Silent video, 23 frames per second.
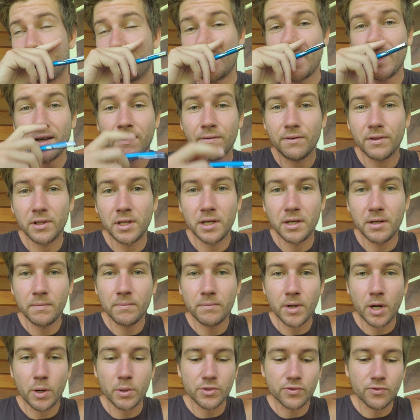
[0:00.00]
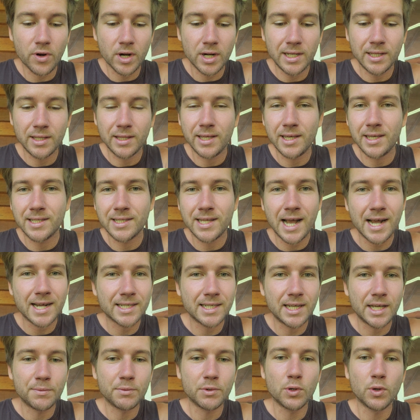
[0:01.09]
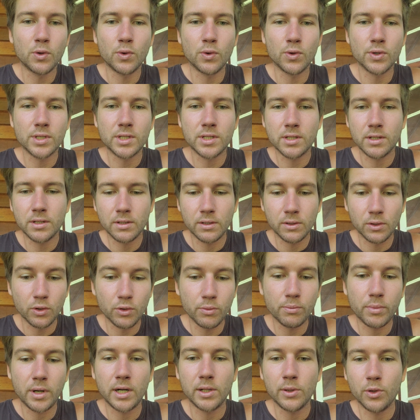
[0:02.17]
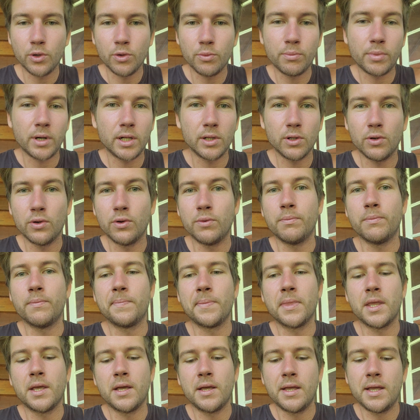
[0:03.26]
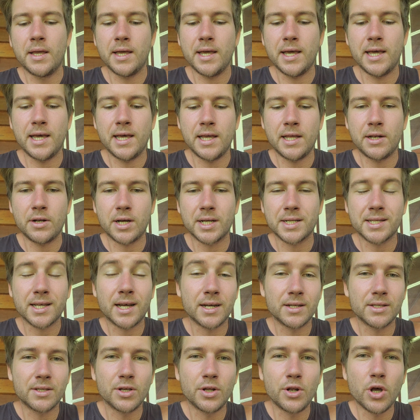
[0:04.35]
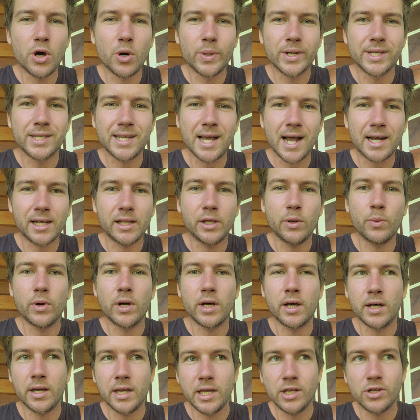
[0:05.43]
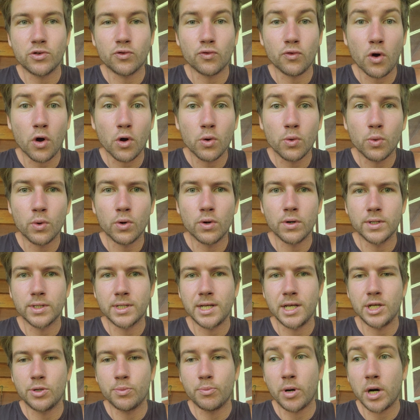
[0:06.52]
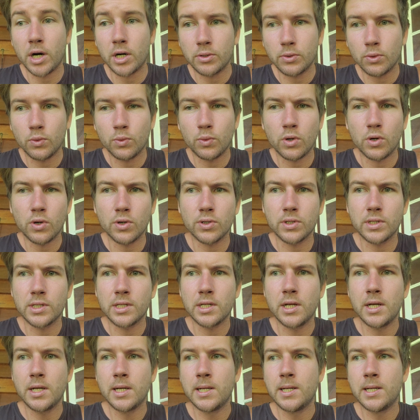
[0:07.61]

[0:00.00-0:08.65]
Thankfully, I was running the exact same course, loop by loop by loop, and I started to know exactly where each rock was, each puddle was,